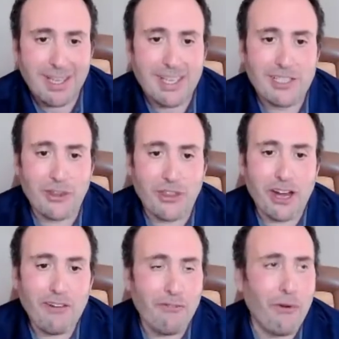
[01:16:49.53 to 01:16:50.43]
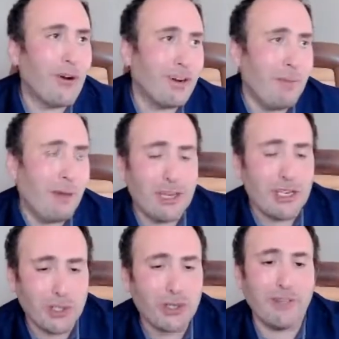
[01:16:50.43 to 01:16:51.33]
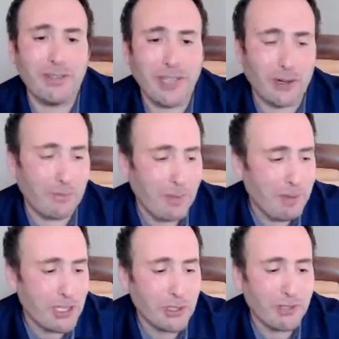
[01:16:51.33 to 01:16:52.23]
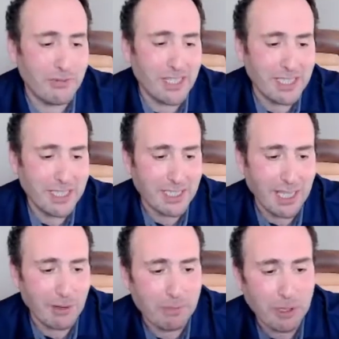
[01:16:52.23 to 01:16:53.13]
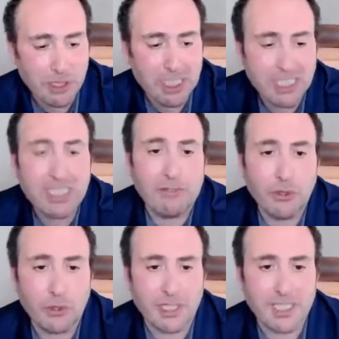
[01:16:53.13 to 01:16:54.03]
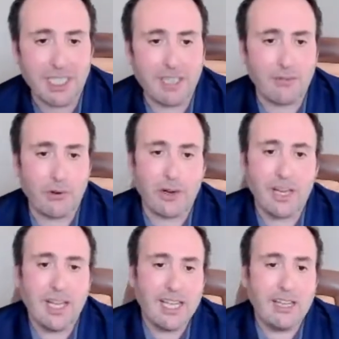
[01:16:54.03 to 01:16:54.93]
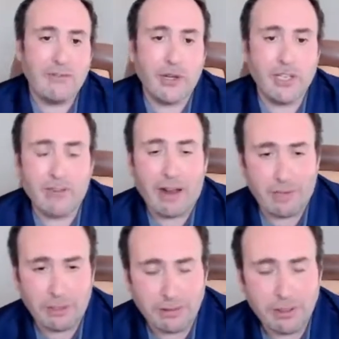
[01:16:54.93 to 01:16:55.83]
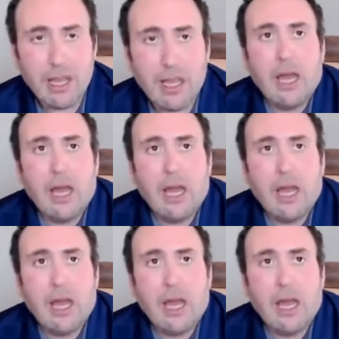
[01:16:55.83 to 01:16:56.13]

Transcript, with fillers: So therefore, maybe you should have, you know, maybe you should have invested in technology because it's easier for you to understand it for than for 85 year old.